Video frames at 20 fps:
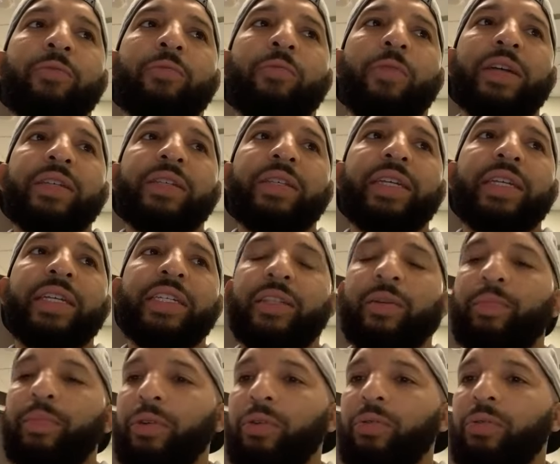wrestling is
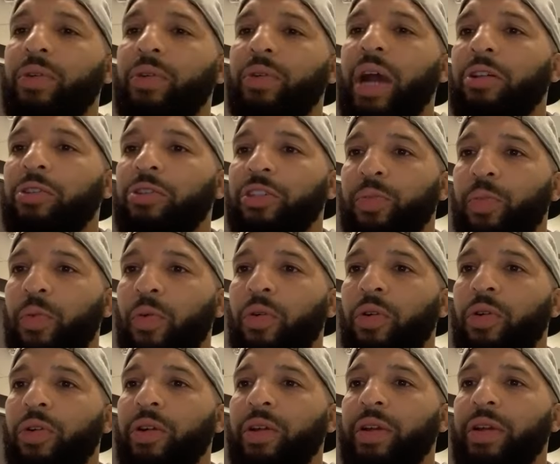a blue collar
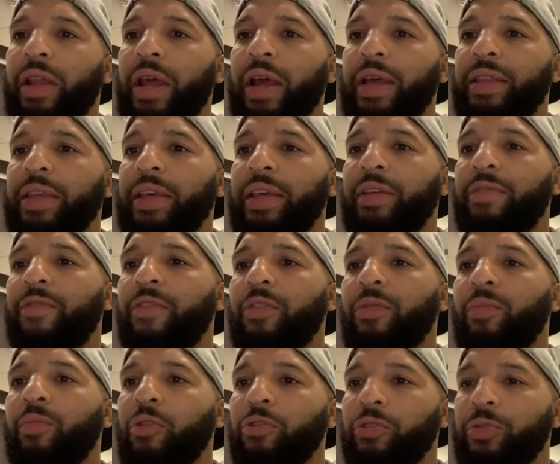sport. And I think for
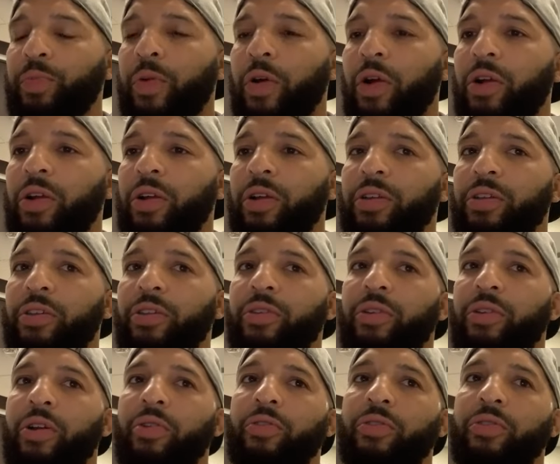the most part,
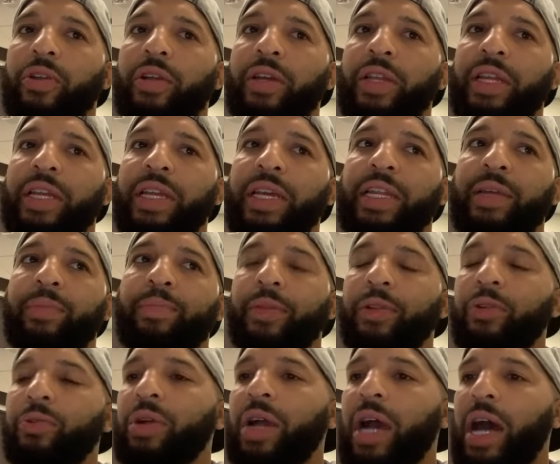you know, you're going to get in
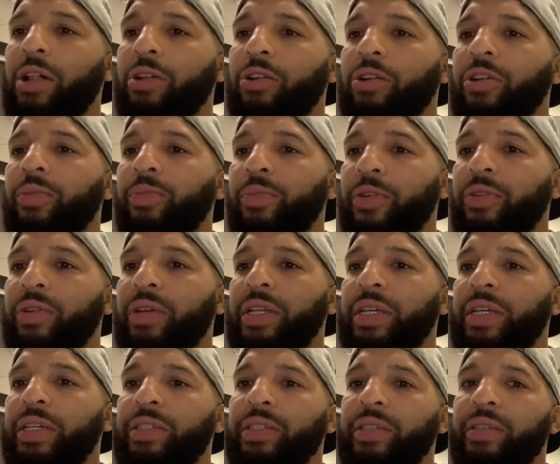blue collar
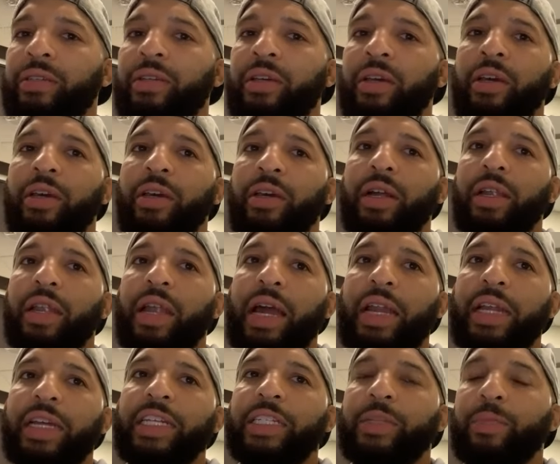communities, and a
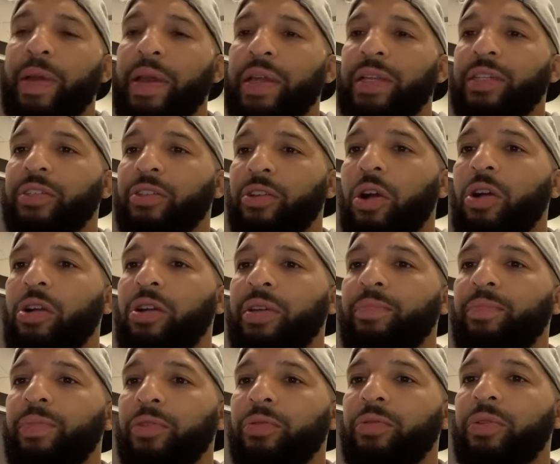lot of Hispanics are
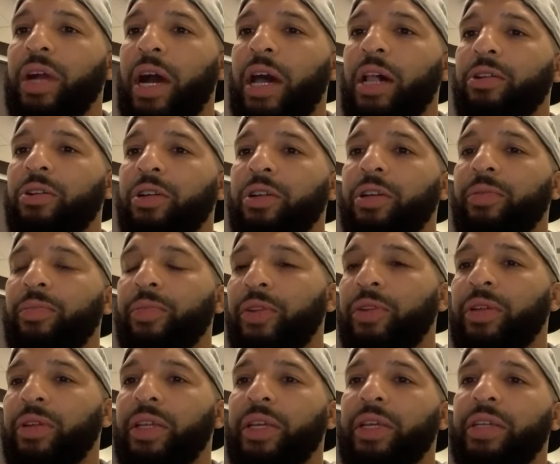in blue collar
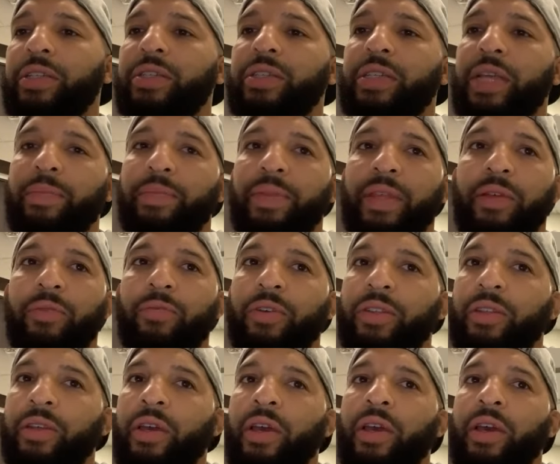communities. Same thing
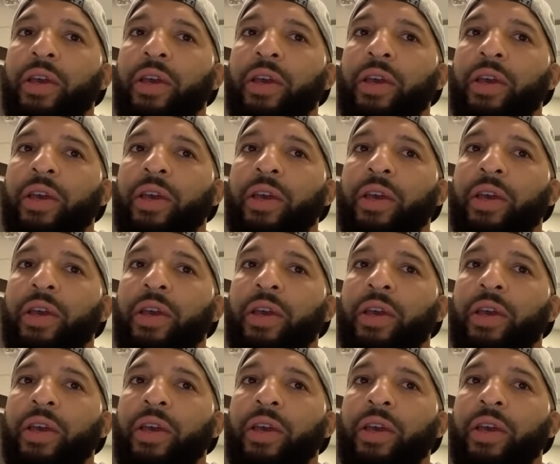with,